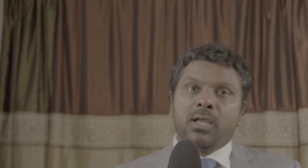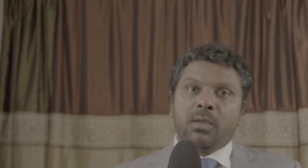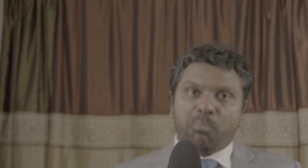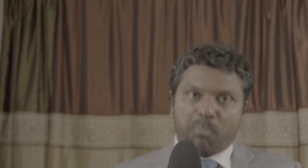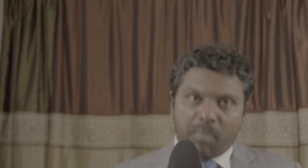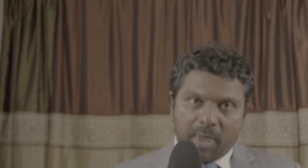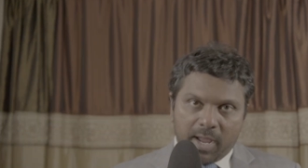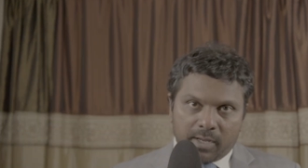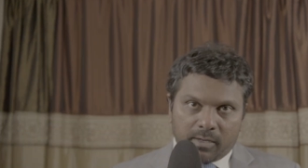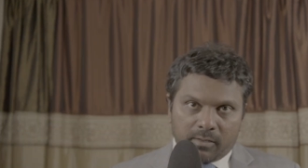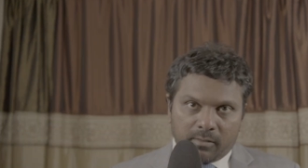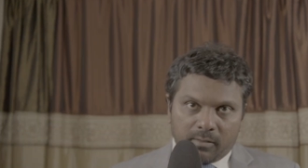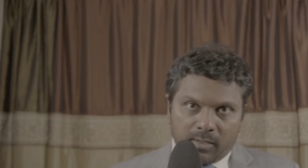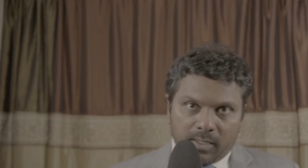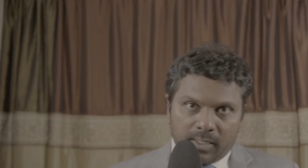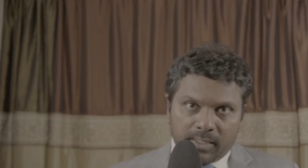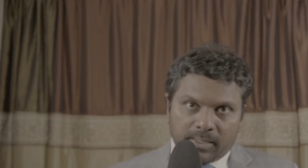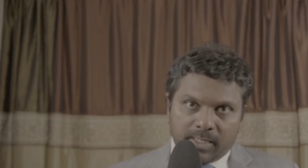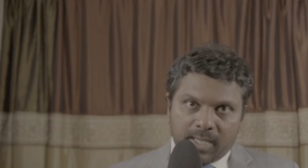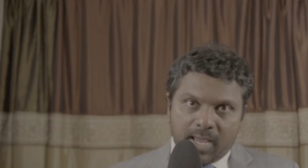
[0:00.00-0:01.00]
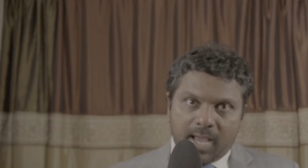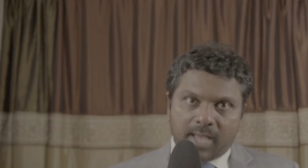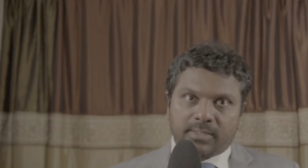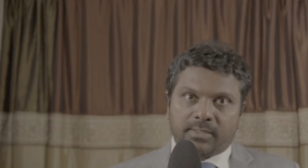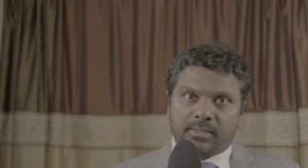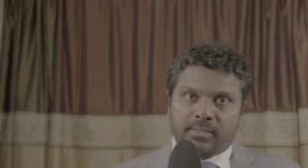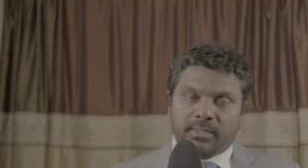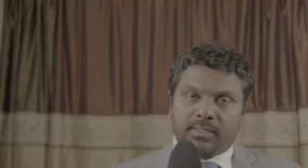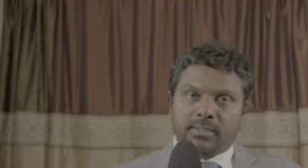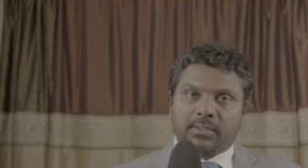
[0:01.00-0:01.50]

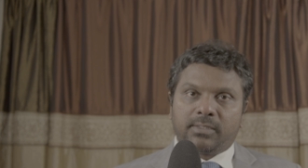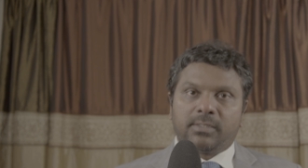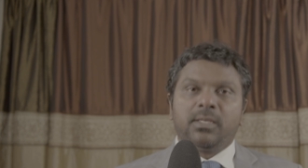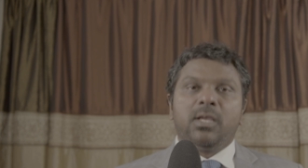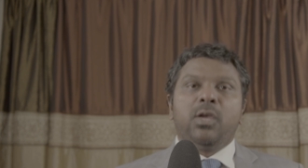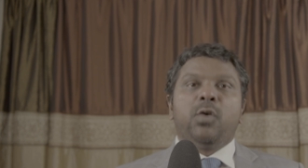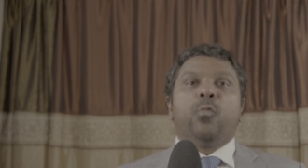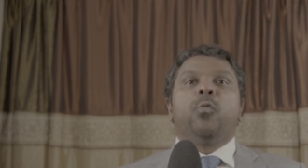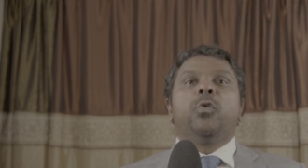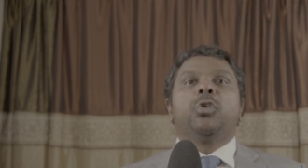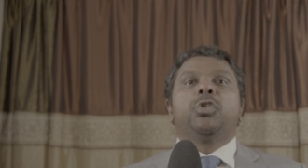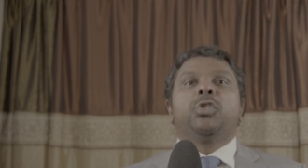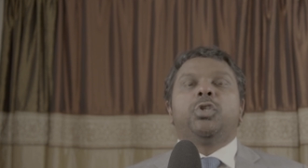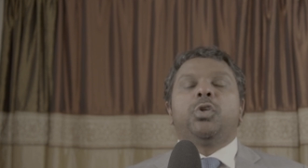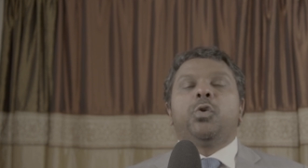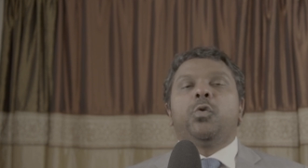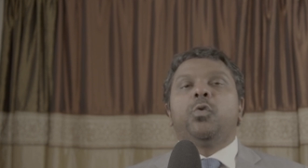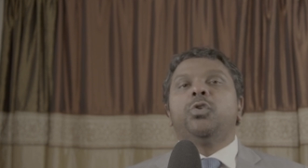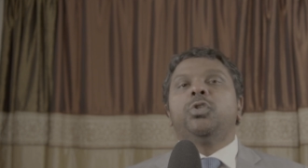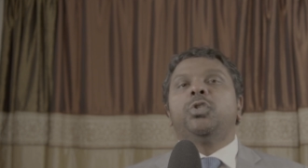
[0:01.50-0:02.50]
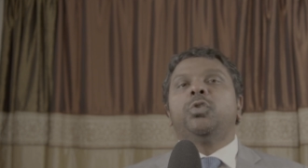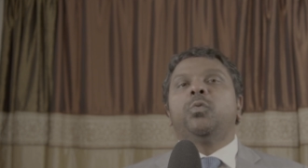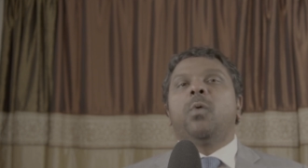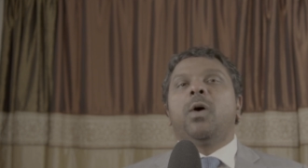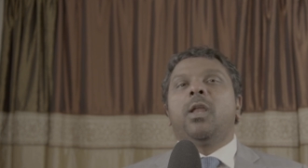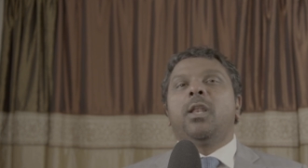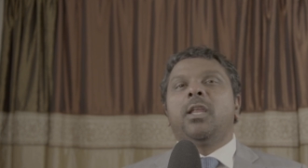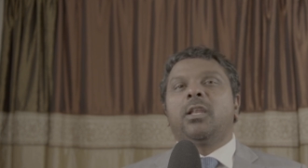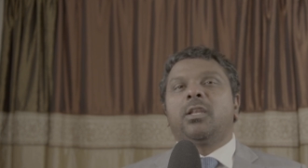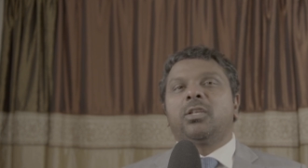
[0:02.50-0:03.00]
microlithiasis, which
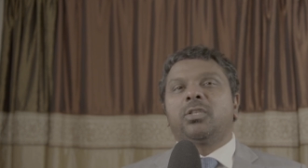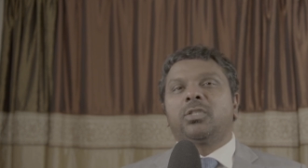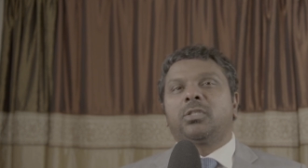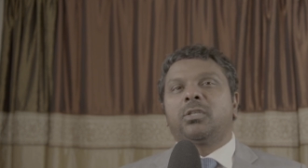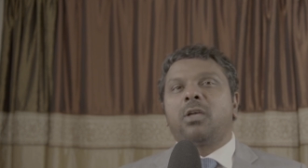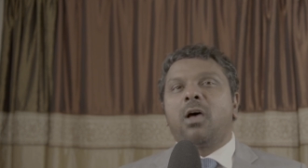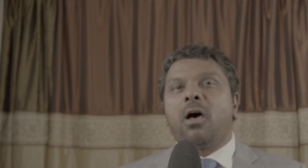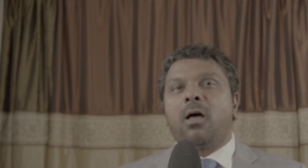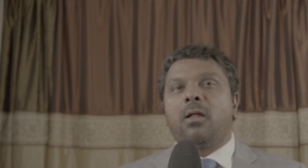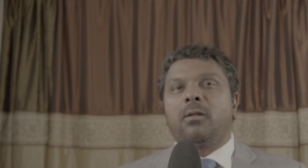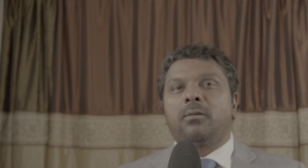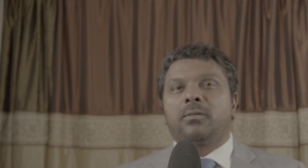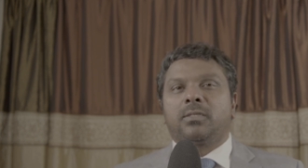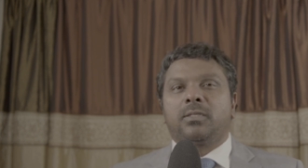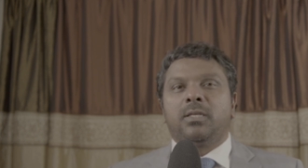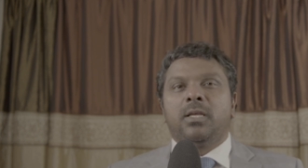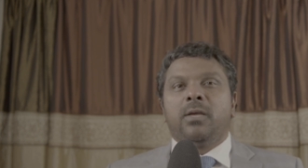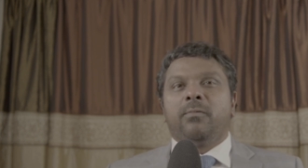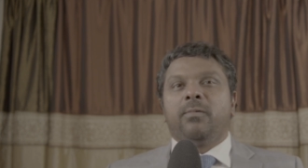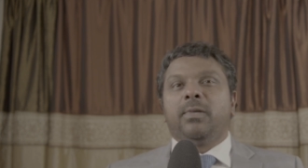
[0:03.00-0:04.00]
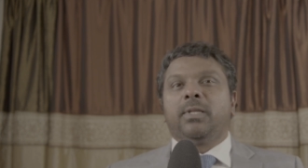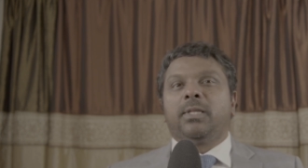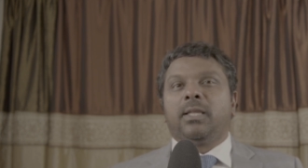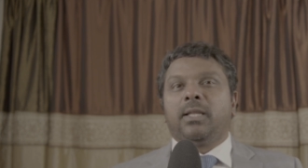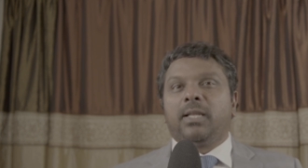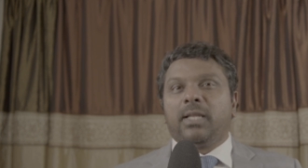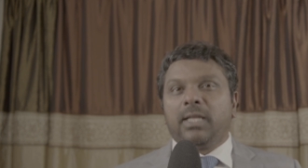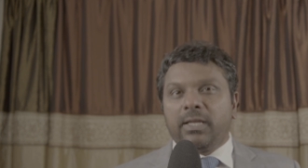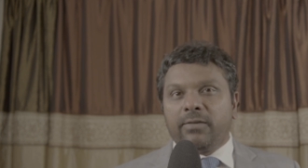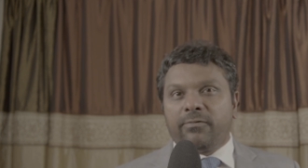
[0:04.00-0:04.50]
usually resolves with
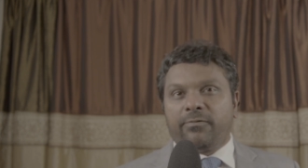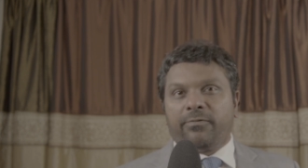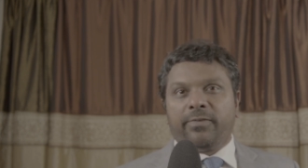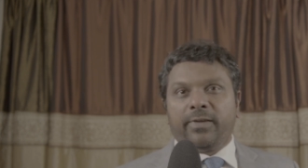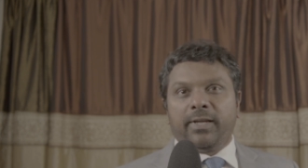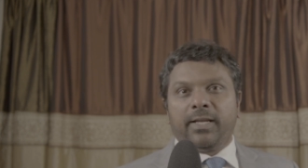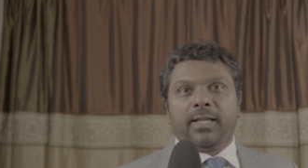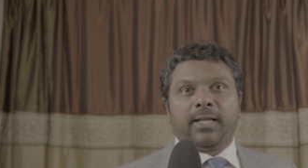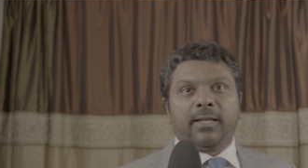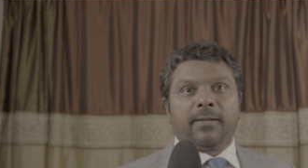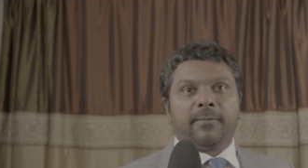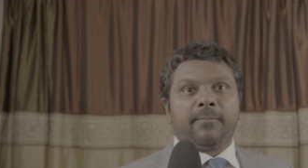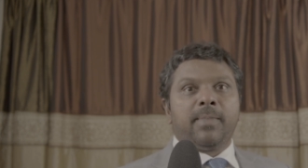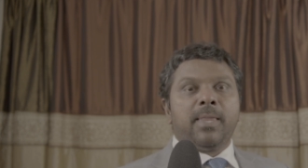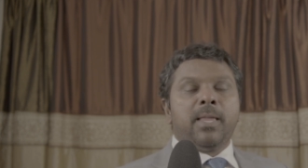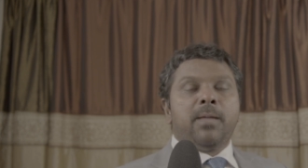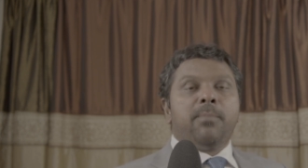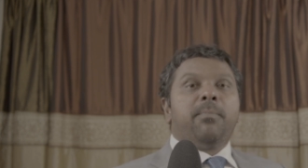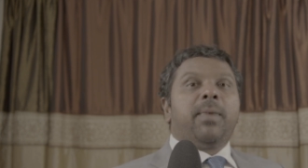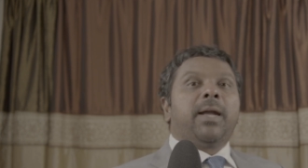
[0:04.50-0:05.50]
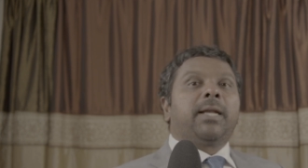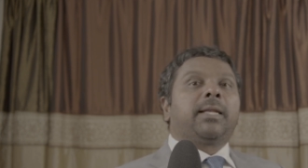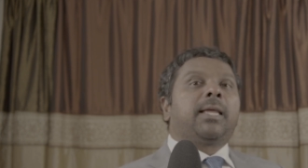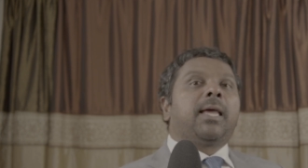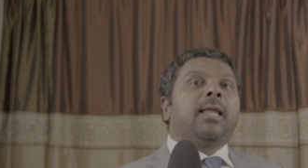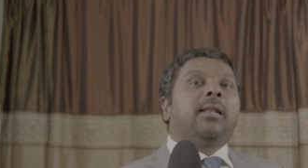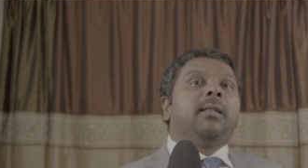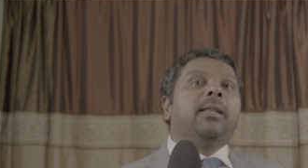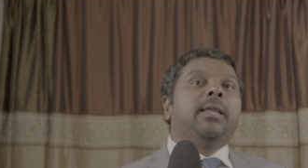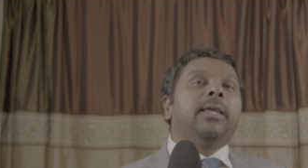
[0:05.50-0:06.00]
refeeding but
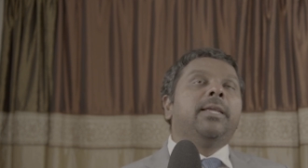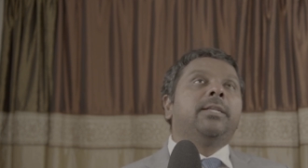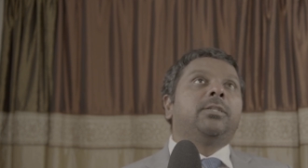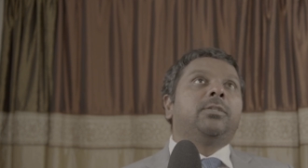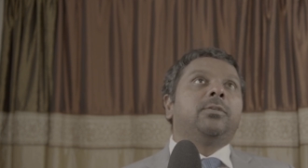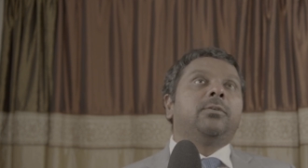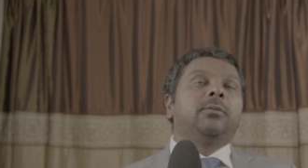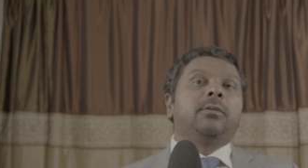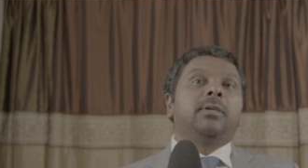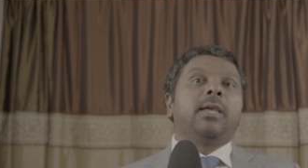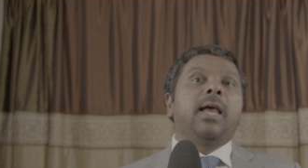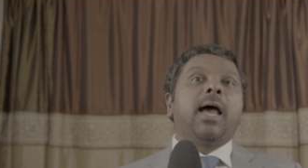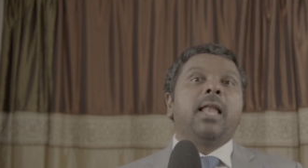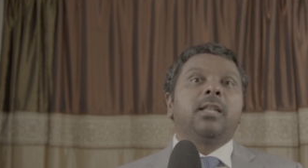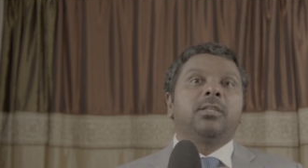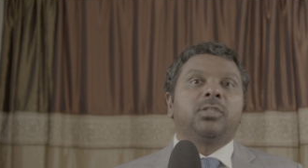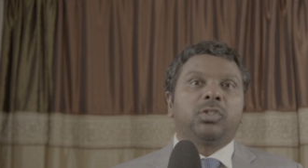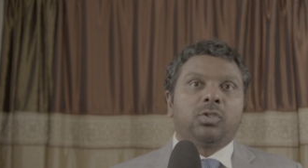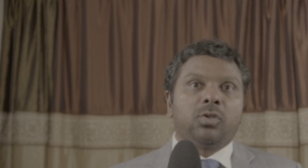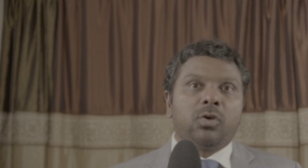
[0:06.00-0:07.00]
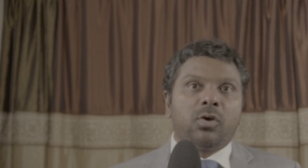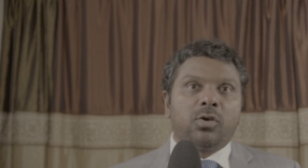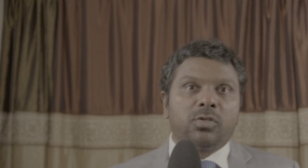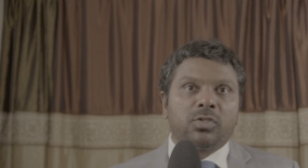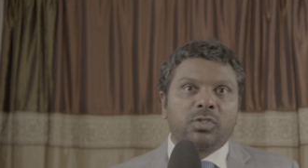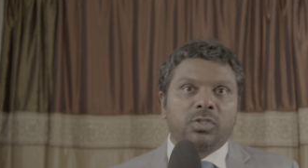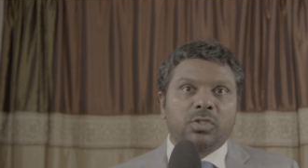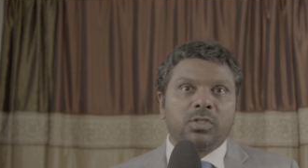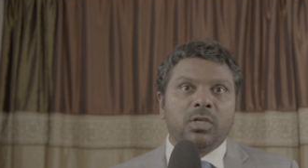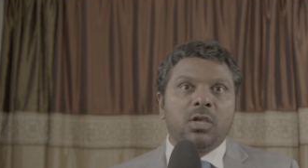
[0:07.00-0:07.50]
can lead to
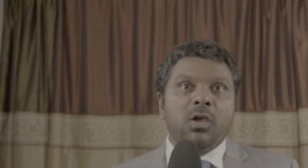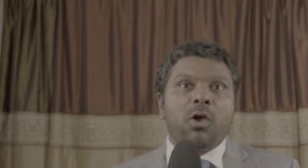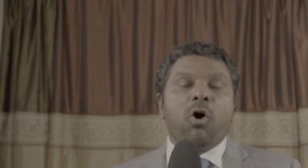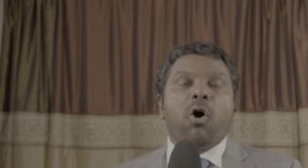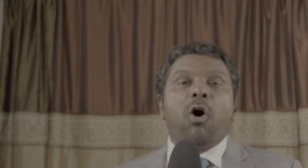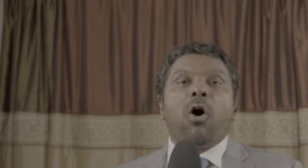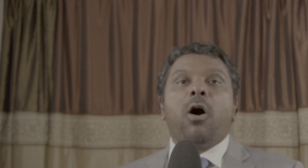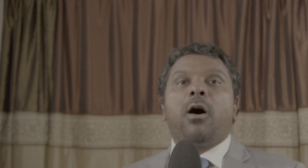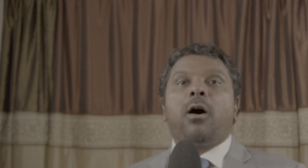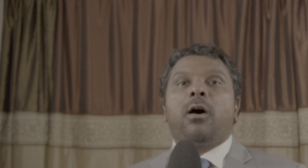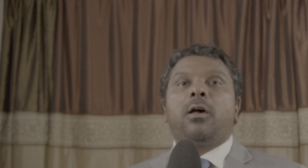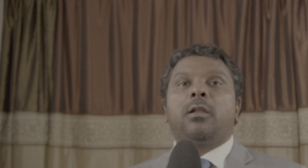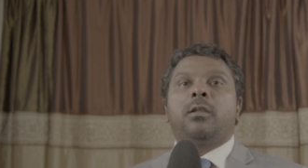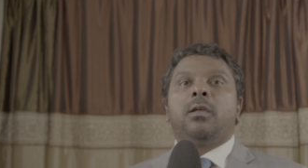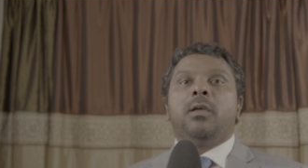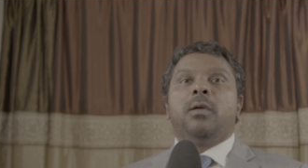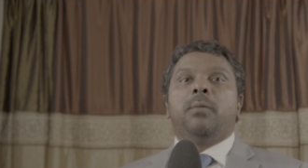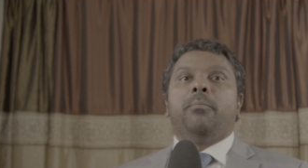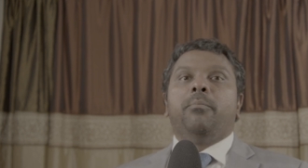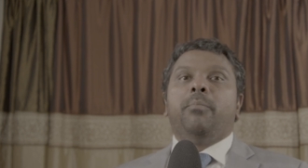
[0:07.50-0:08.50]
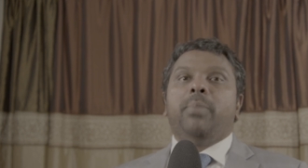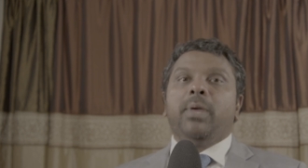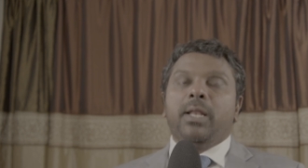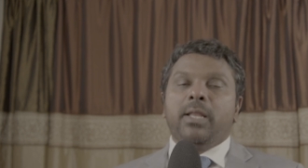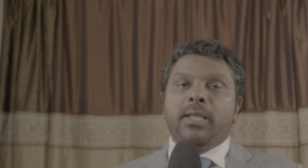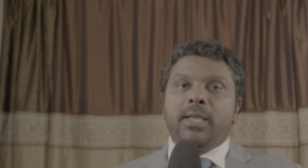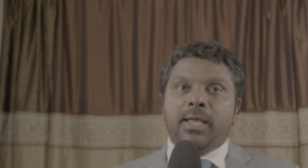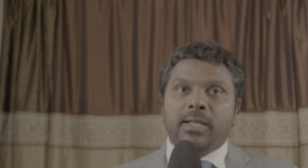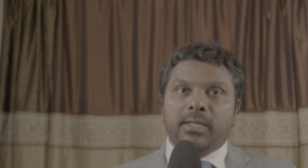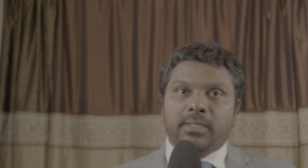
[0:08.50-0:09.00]
gallstones or biliary